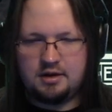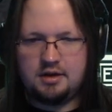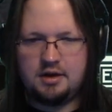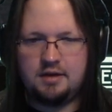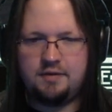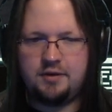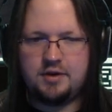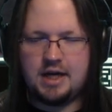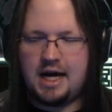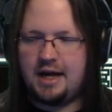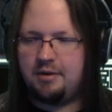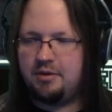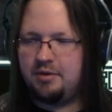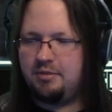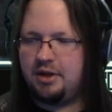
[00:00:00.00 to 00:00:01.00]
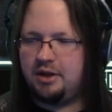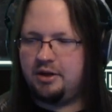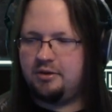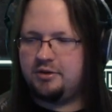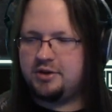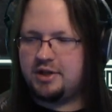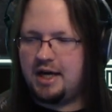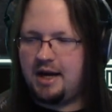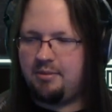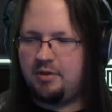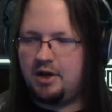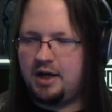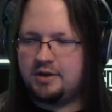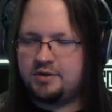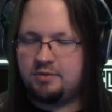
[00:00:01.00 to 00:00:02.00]
If you died, it wouldn't be a huge time
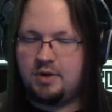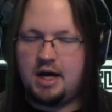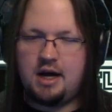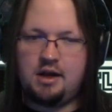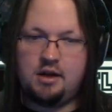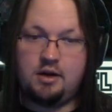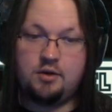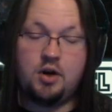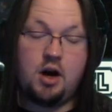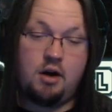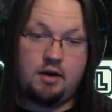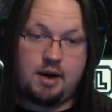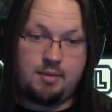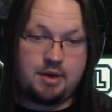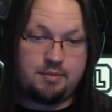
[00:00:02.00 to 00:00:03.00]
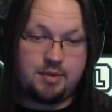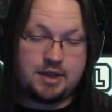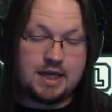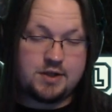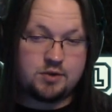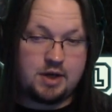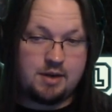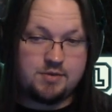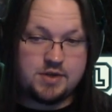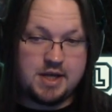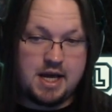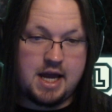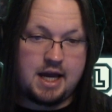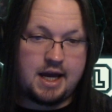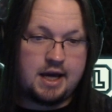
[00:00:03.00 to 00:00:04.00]
loss. Well, no, I mean, but that's what I'm
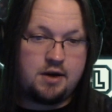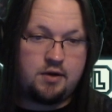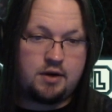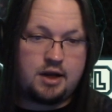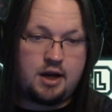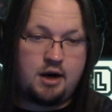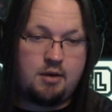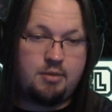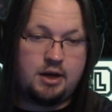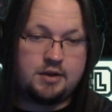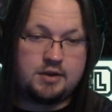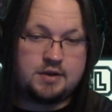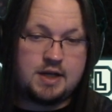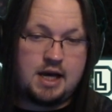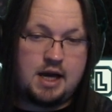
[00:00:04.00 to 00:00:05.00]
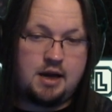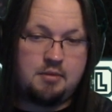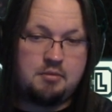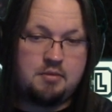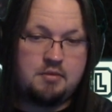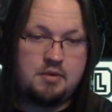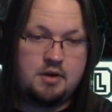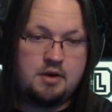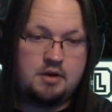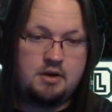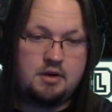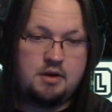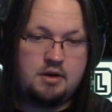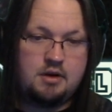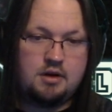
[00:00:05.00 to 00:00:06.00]
saying. I don't care about the time.
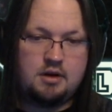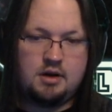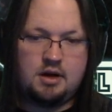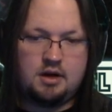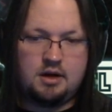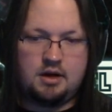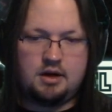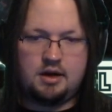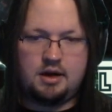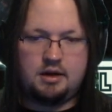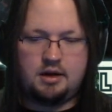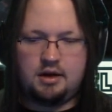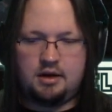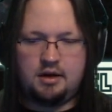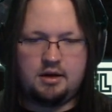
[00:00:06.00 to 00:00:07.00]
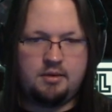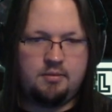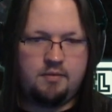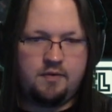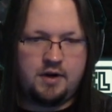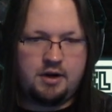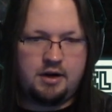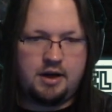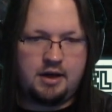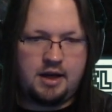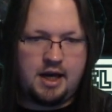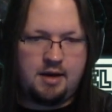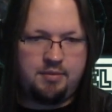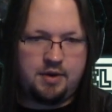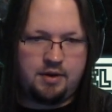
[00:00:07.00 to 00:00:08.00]
I am very
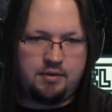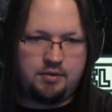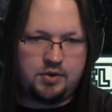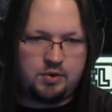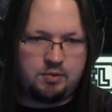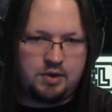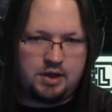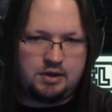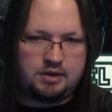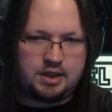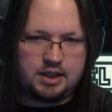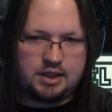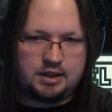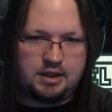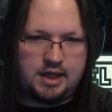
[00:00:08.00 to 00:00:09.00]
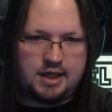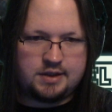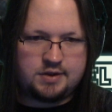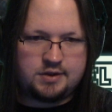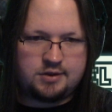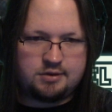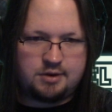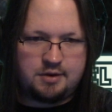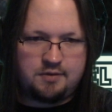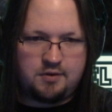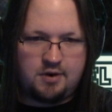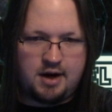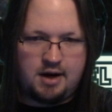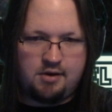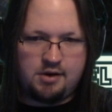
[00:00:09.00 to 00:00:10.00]
happy with a run like the last 3 or
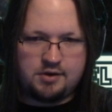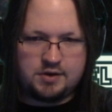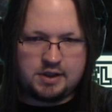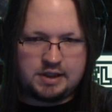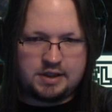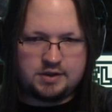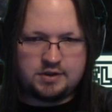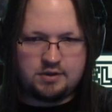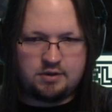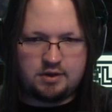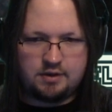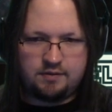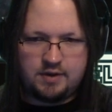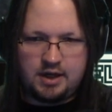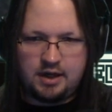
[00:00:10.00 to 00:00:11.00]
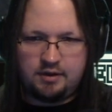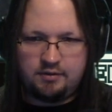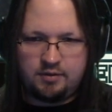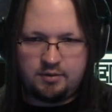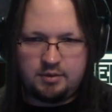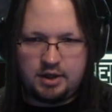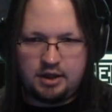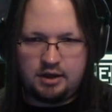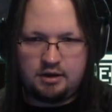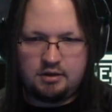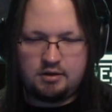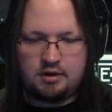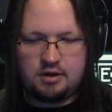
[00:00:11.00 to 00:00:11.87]
4 hours. Like, that's totally fine for me.